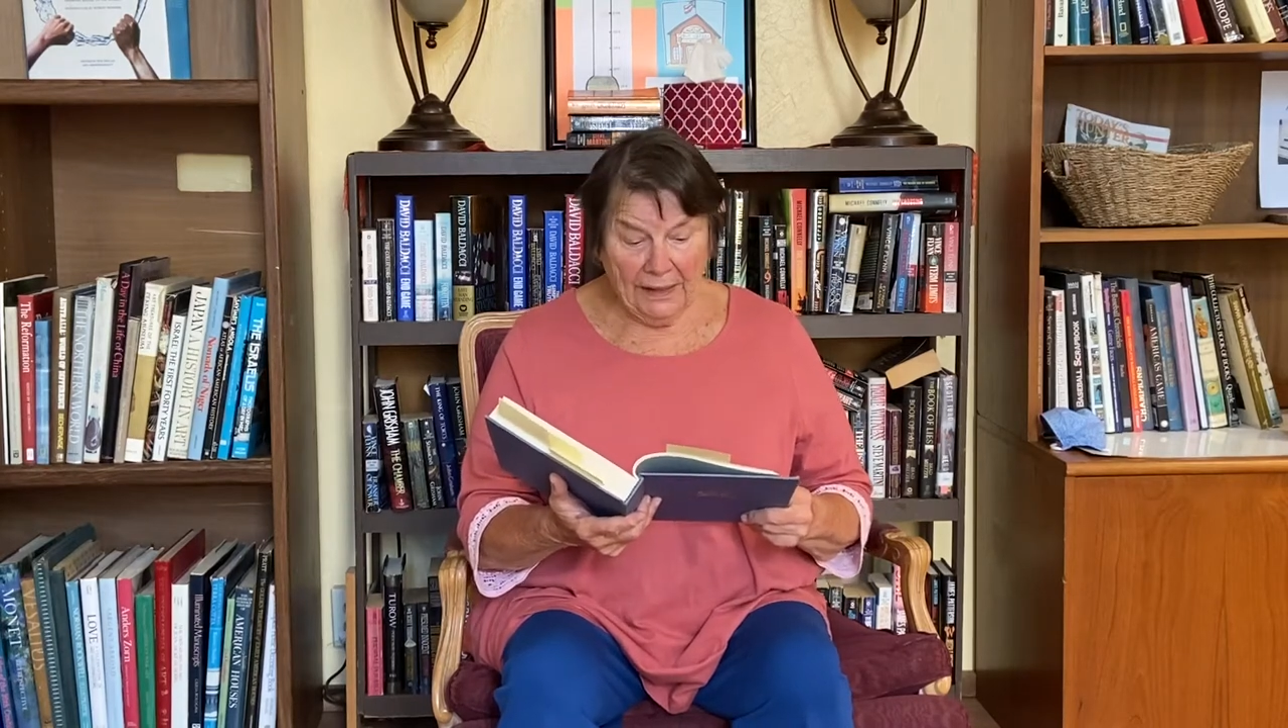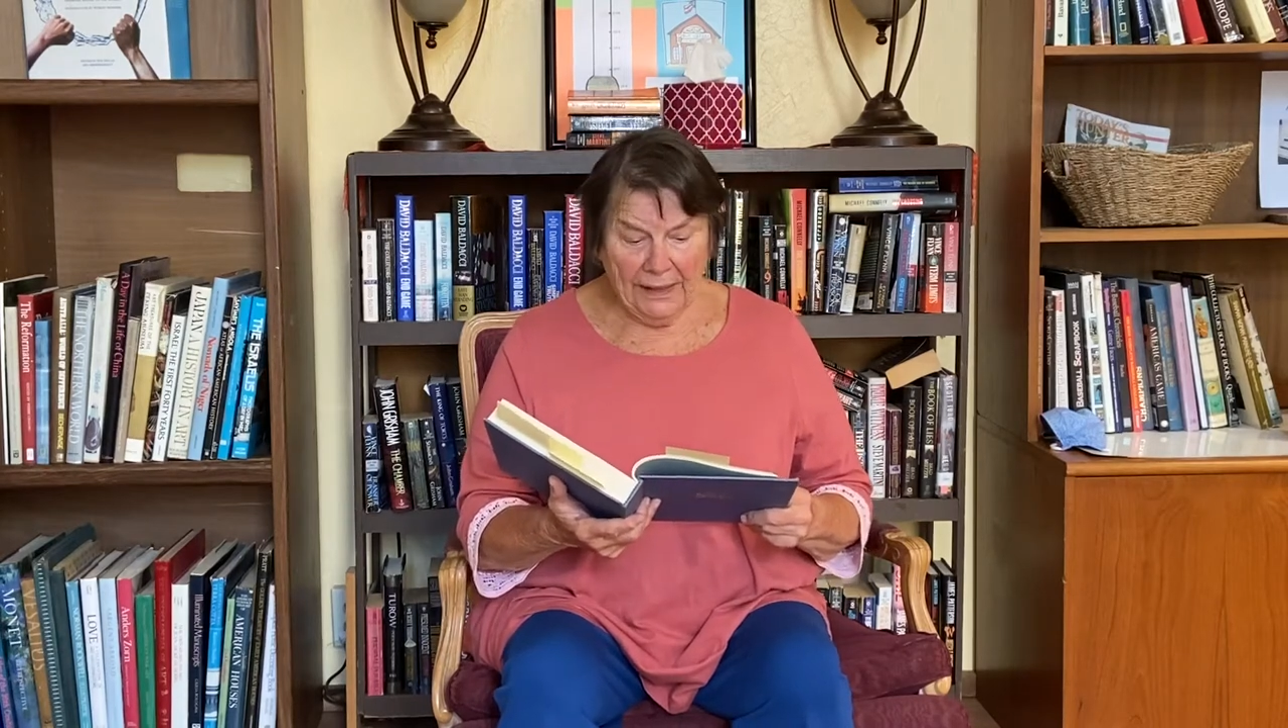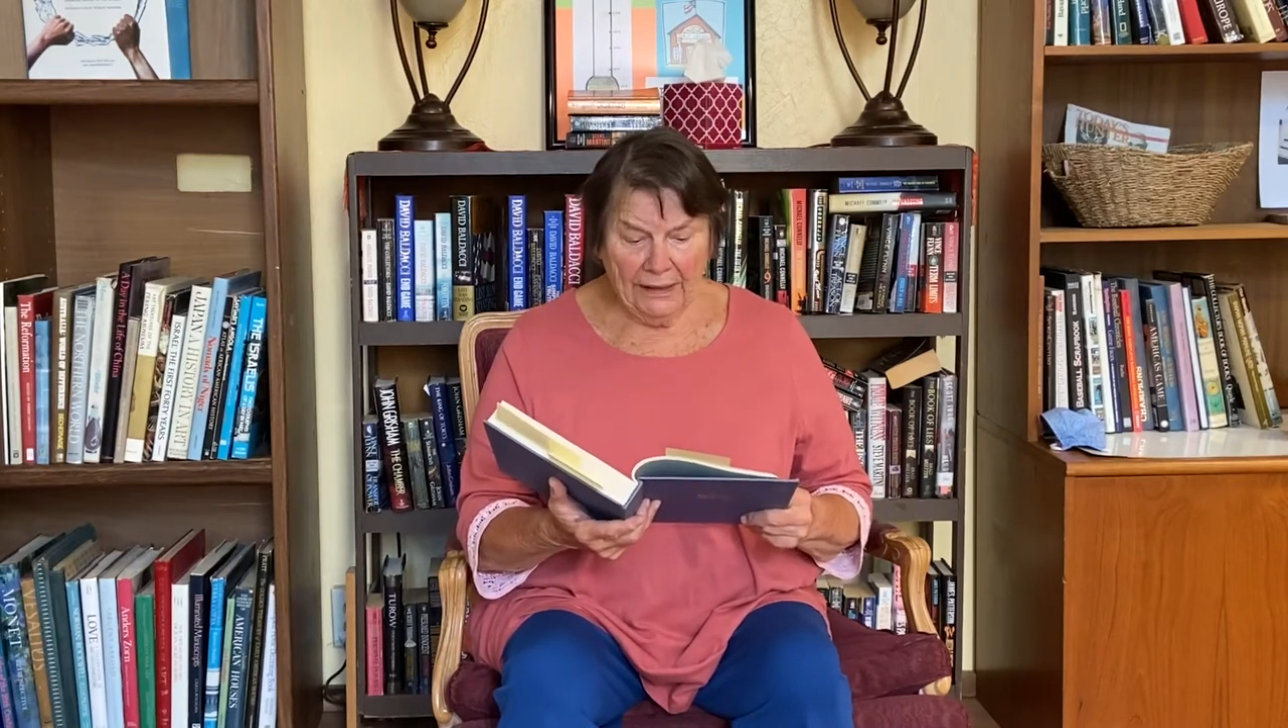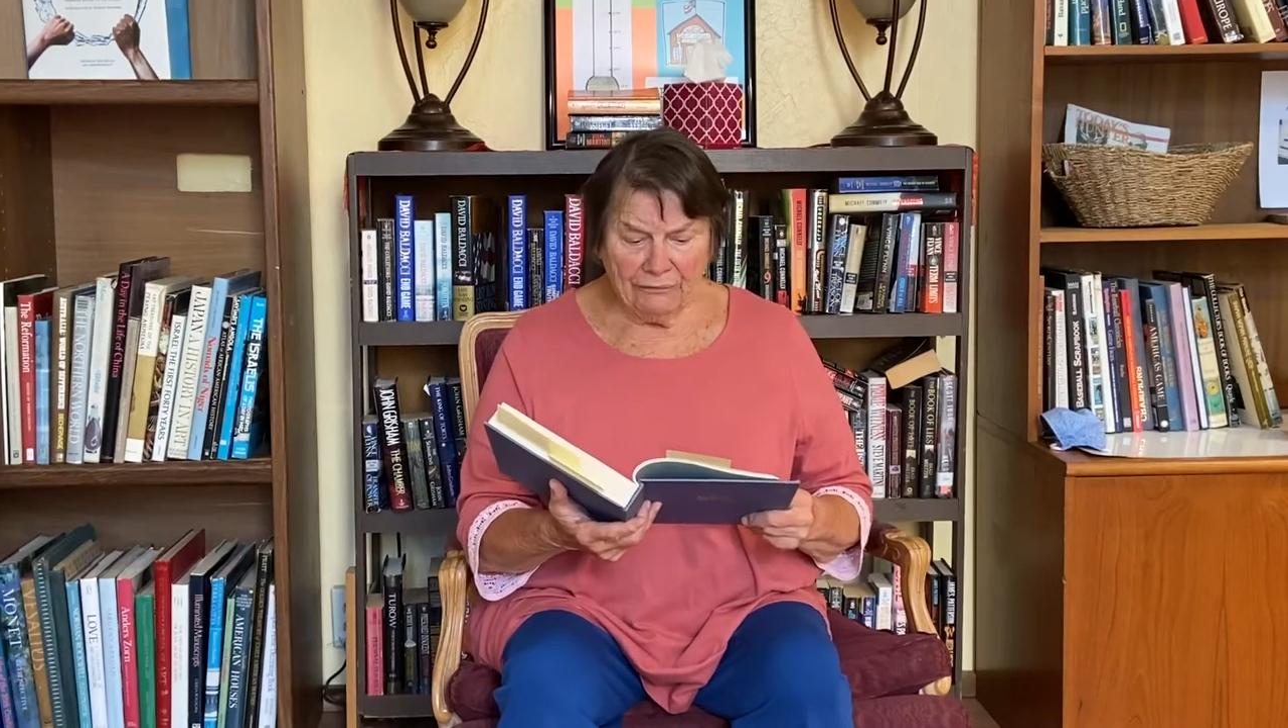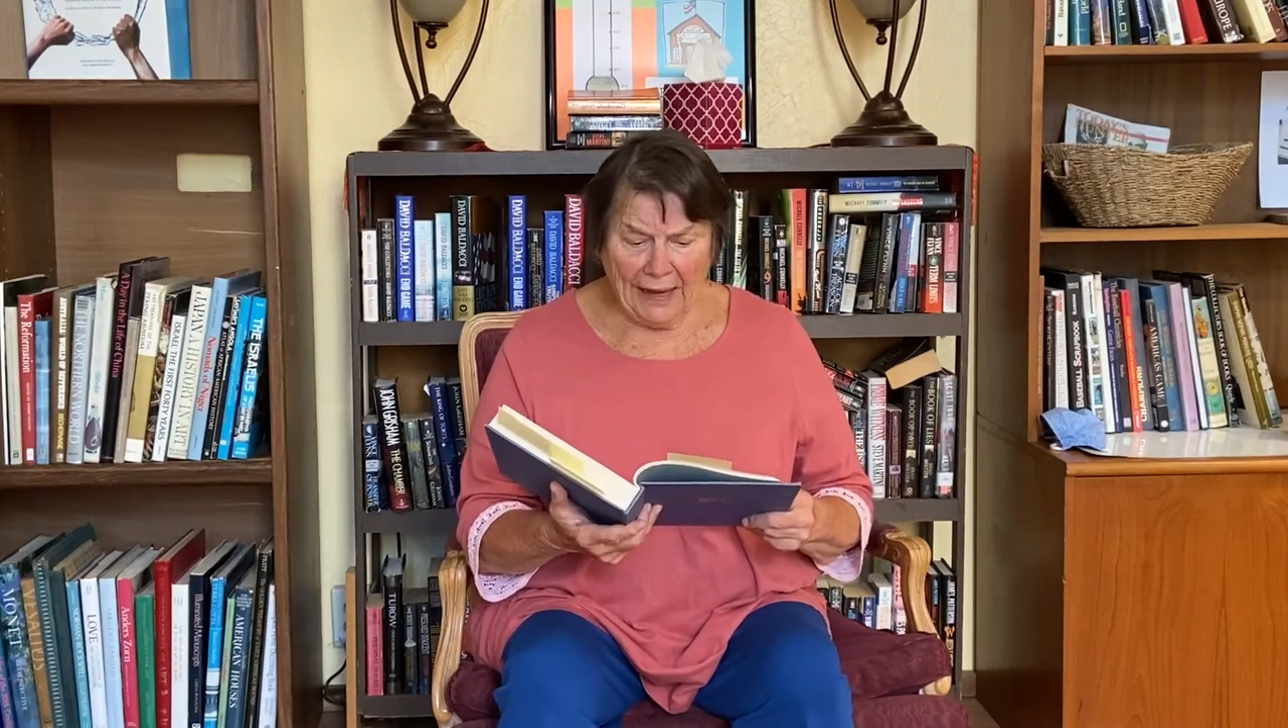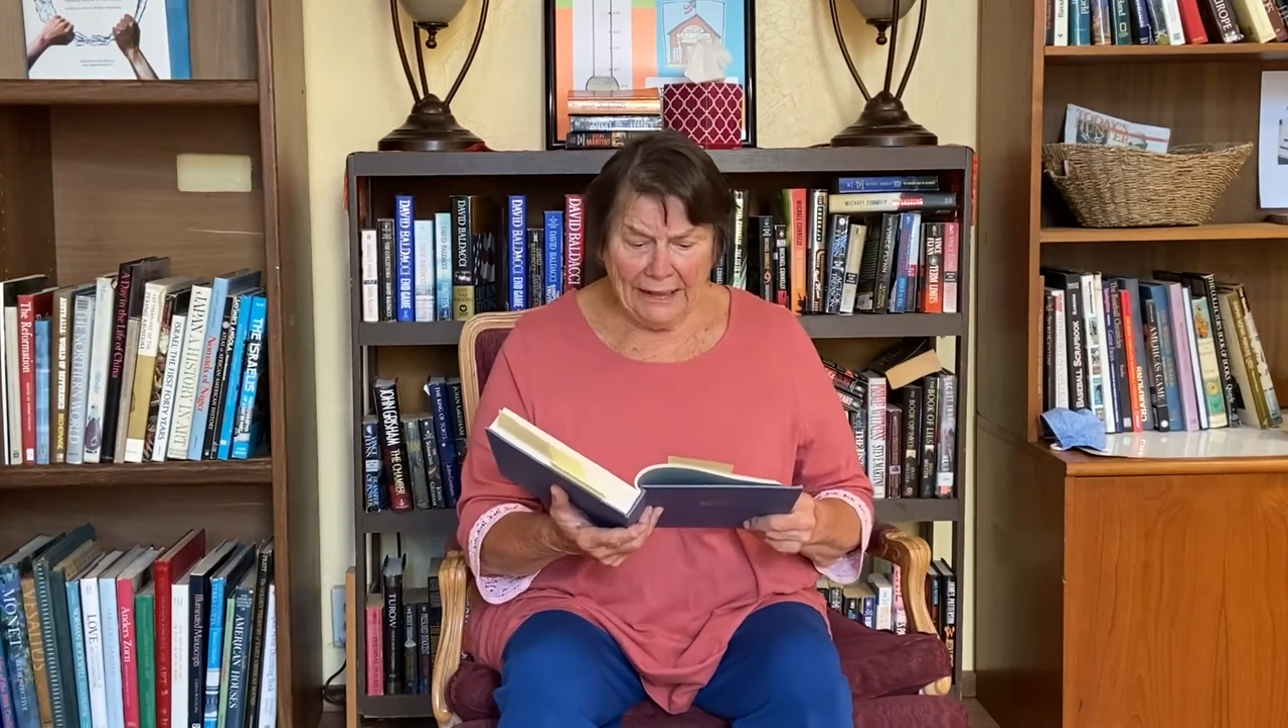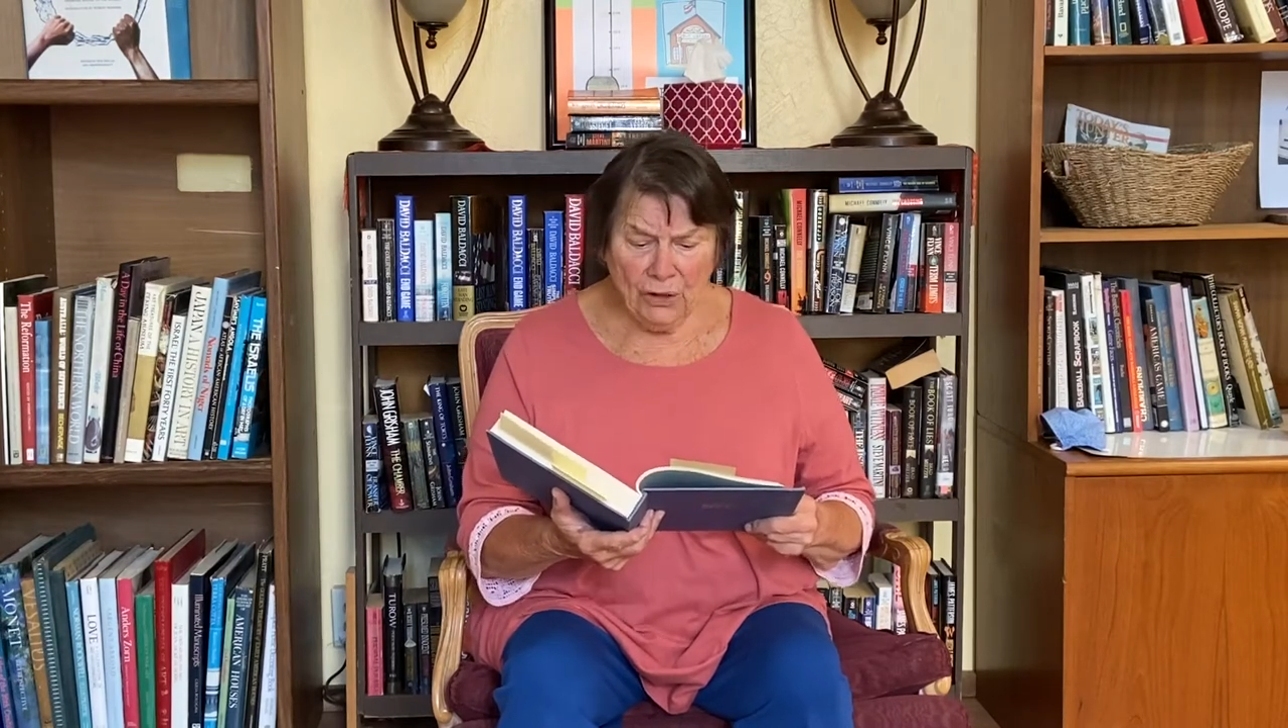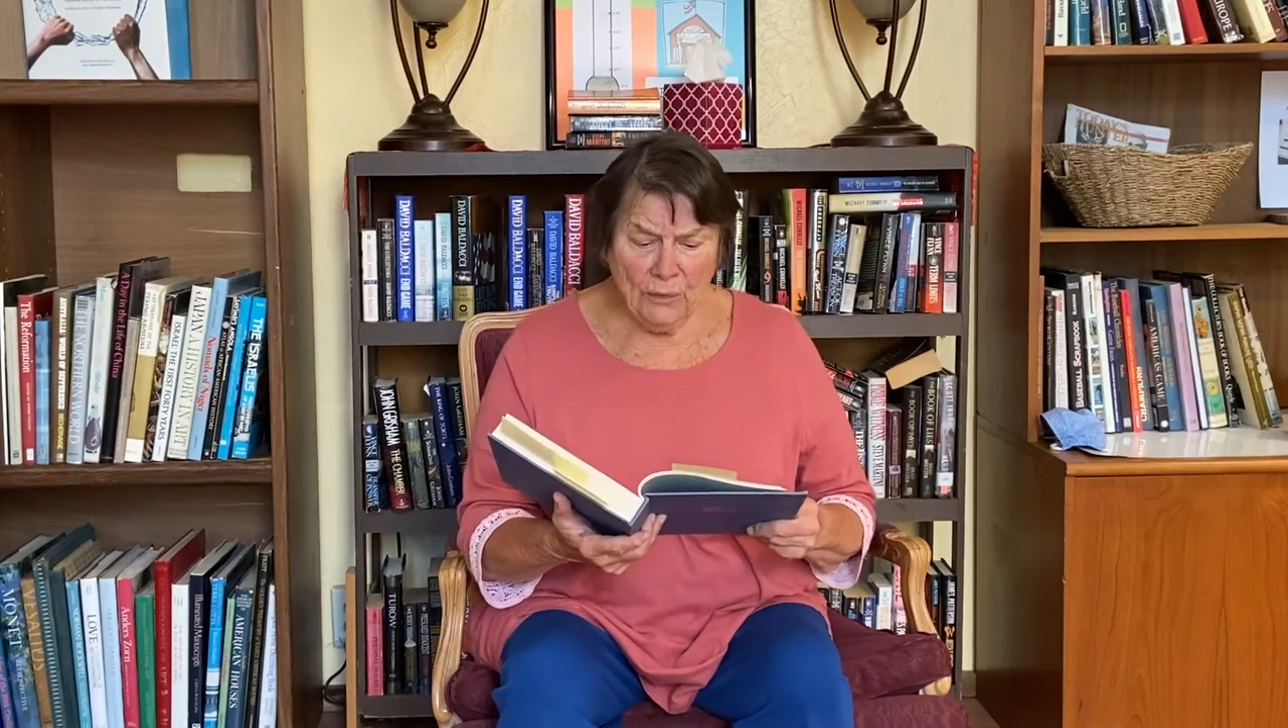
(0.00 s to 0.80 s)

"If I know